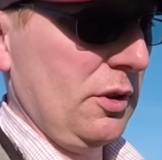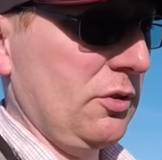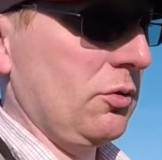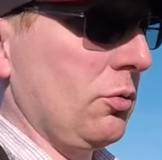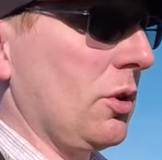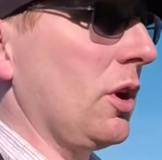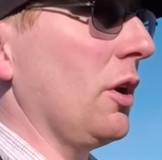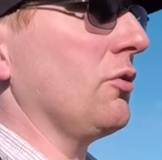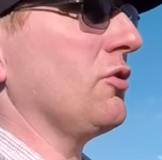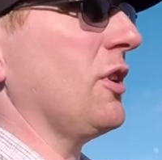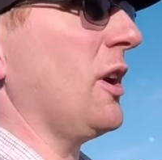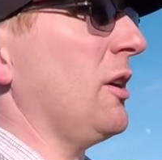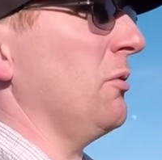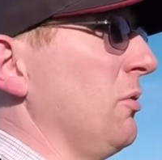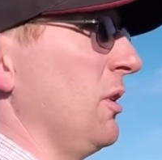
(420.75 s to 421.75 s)
this to a close
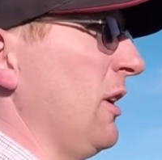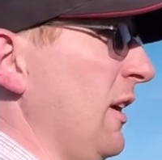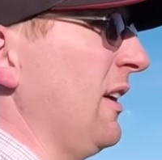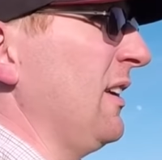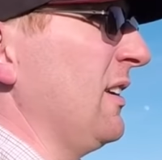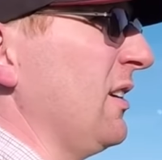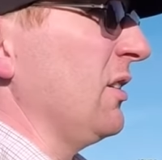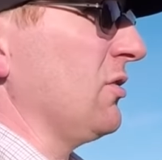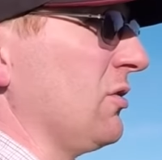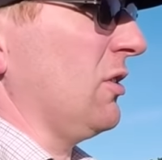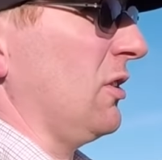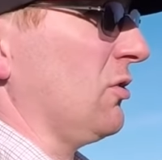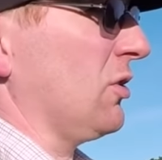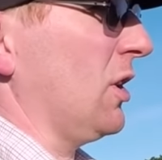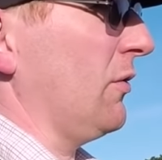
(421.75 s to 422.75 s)
now it's,
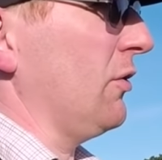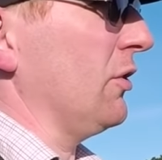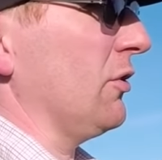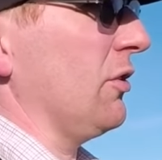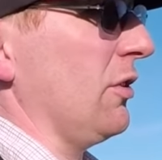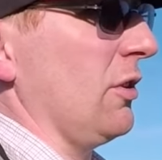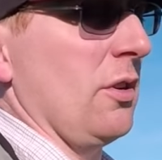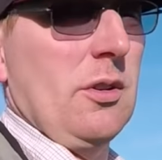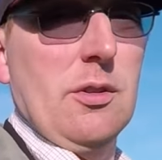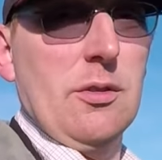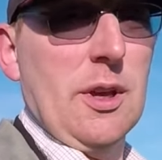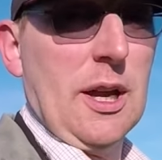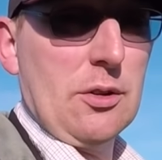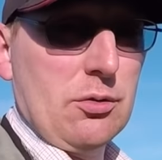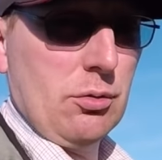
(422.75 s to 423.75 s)
it's covered the
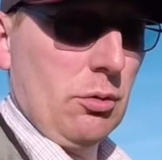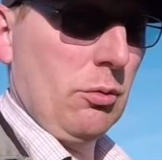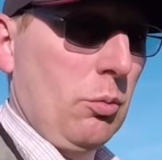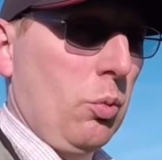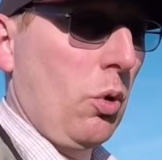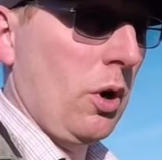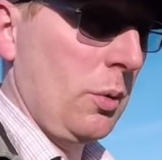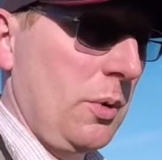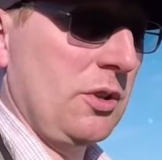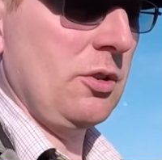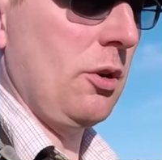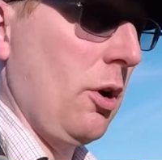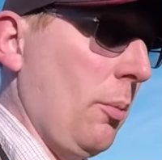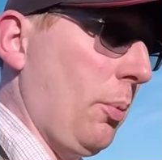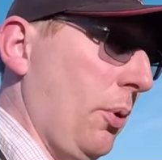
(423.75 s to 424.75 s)
the actual why we
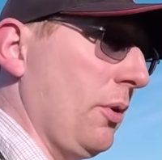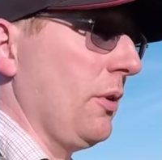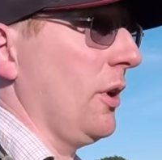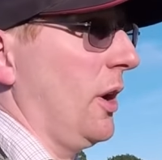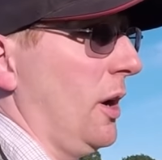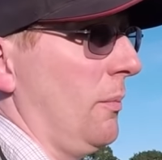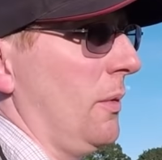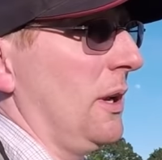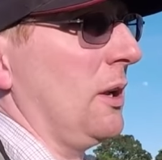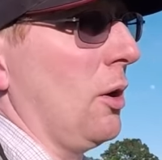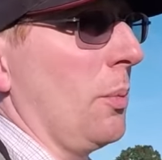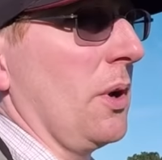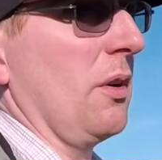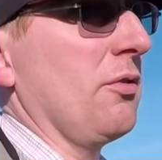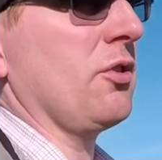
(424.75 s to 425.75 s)
top um, a little
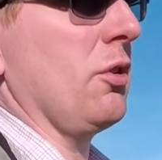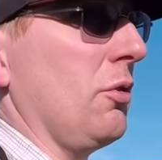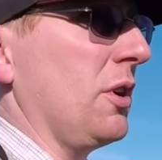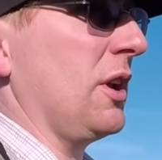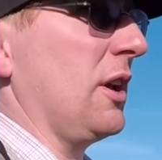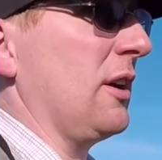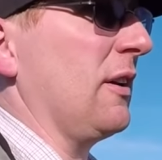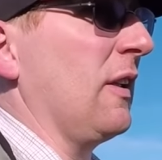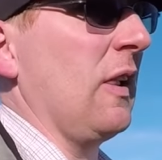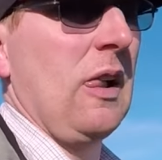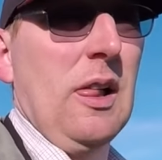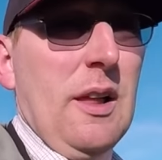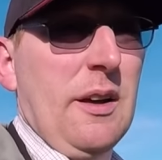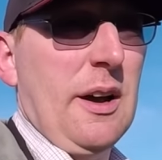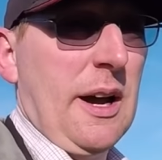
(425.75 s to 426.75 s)
bit of doing it
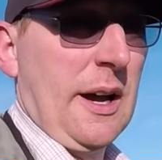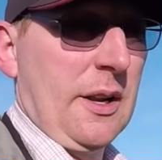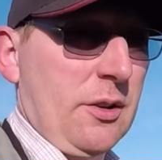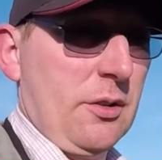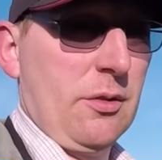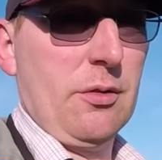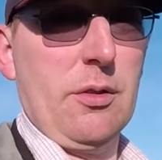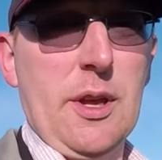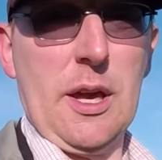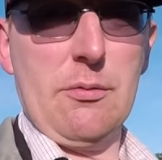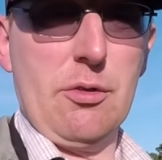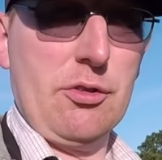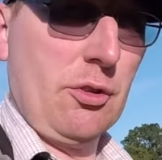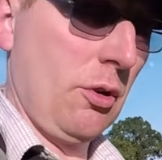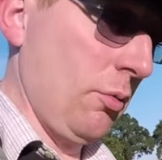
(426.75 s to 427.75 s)
and the end
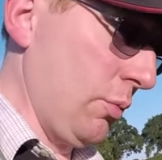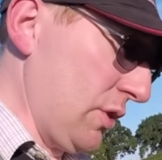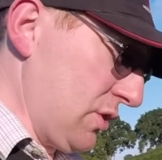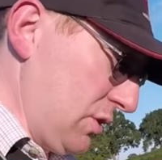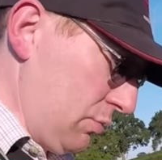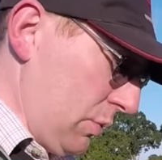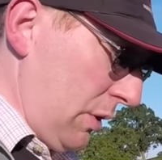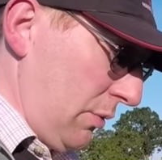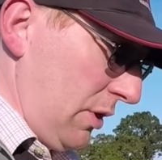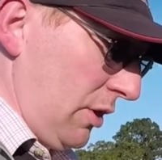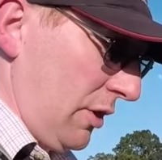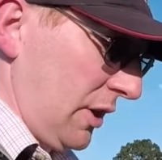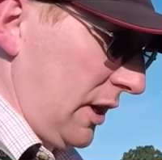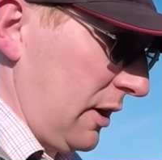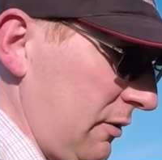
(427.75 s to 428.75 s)
result which is where we
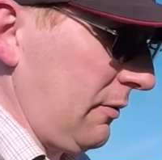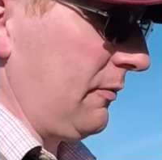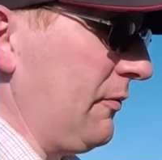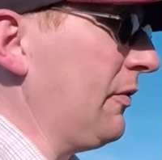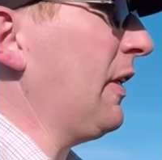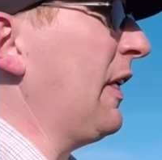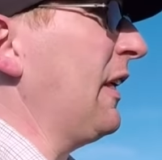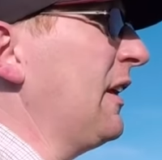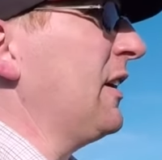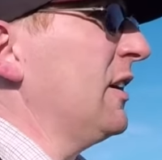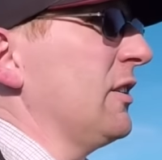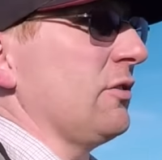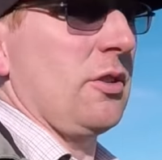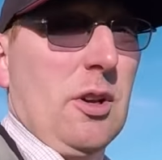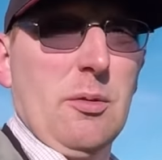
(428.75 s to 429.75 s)
are now
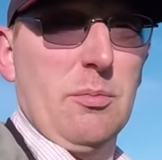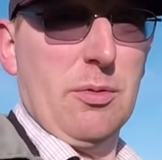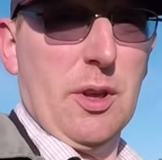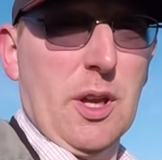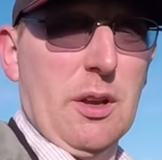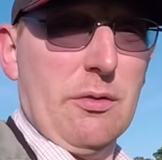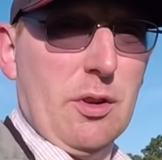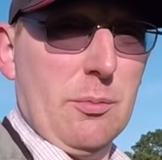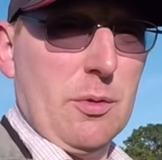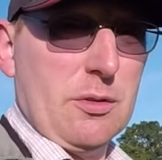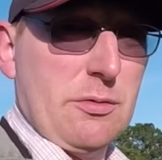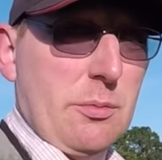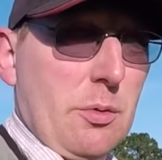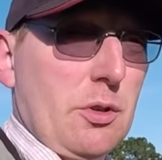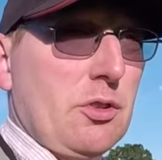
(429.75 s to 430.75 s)
so thank you very much
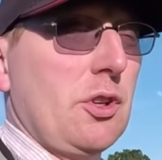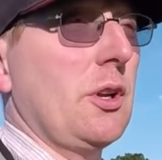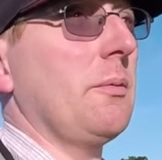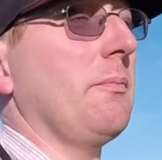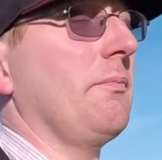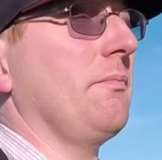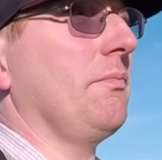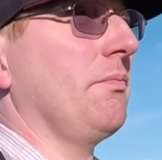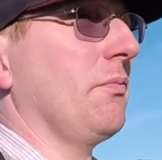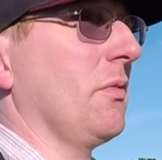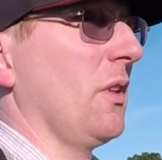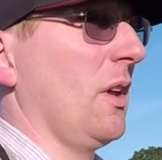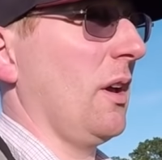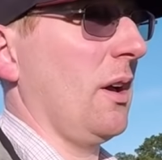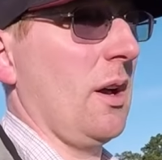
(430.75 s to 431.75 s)
for watching
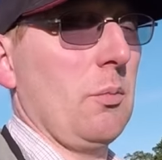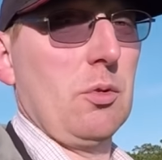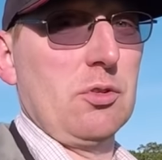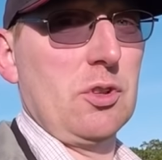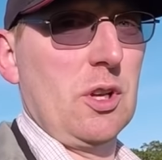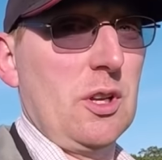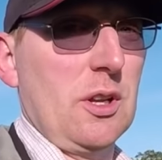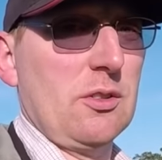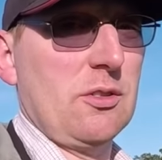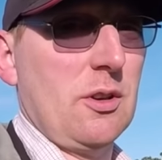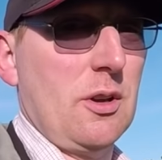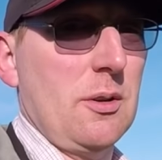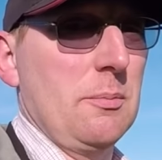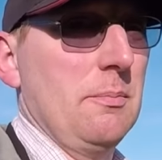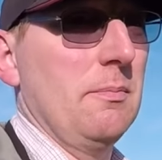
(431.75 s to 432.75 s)
and we'll see you next
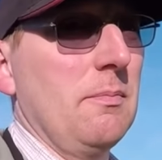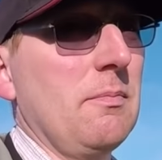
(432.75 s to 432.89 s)
time.